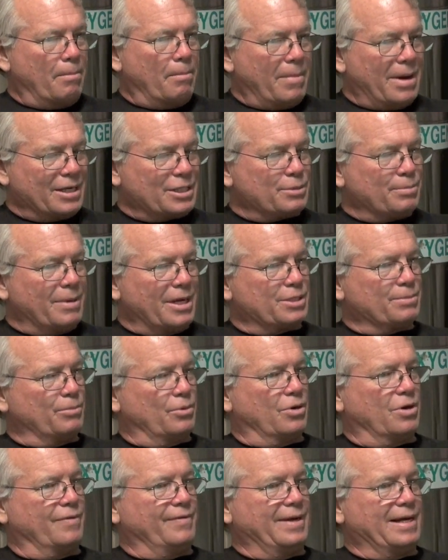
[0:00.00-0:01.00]
much, much
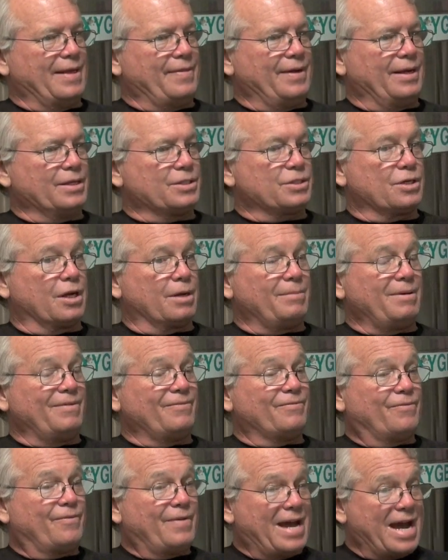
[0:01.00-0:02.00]
more of it. I think it's going to be
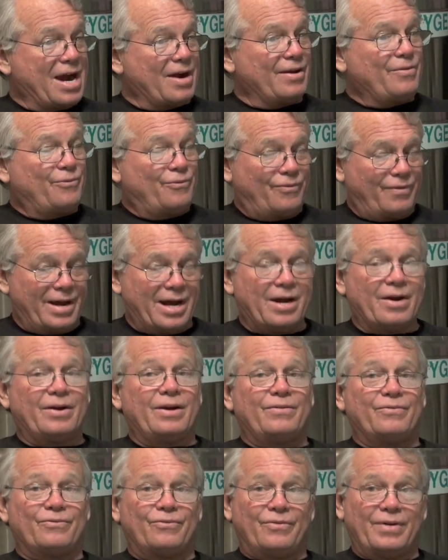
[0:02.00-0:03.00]
very,
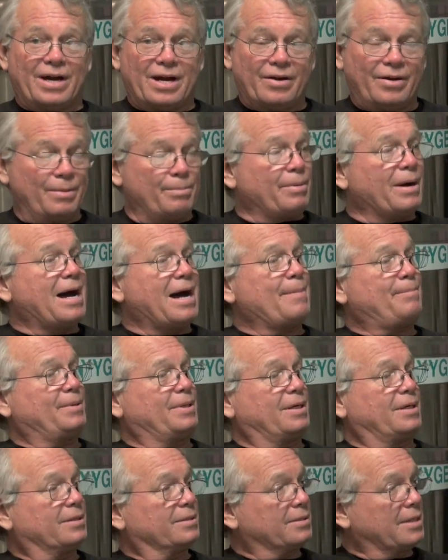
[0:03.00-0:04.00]
very, very
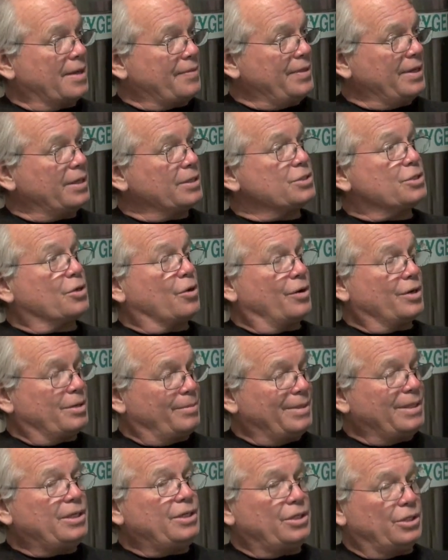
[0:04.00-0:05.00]
popular. I think it's going
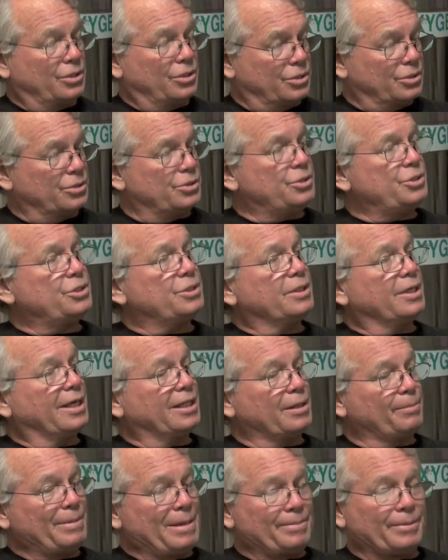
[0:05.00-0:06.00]
to be huge.
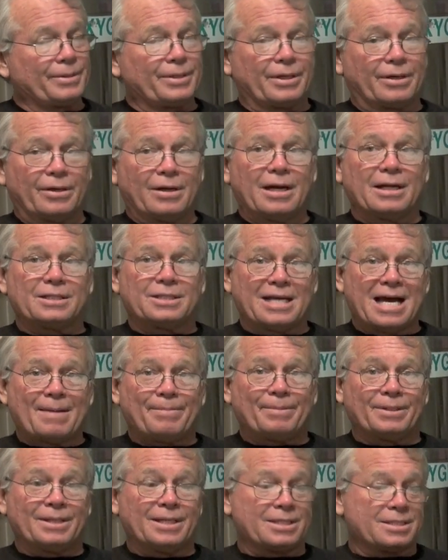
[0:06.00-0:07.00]
The people that are on
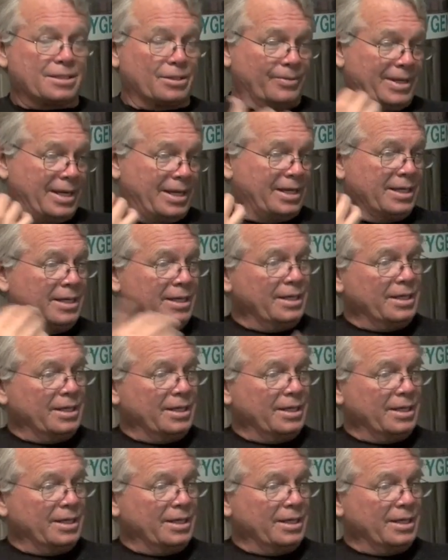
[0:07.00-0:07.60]
top of this the way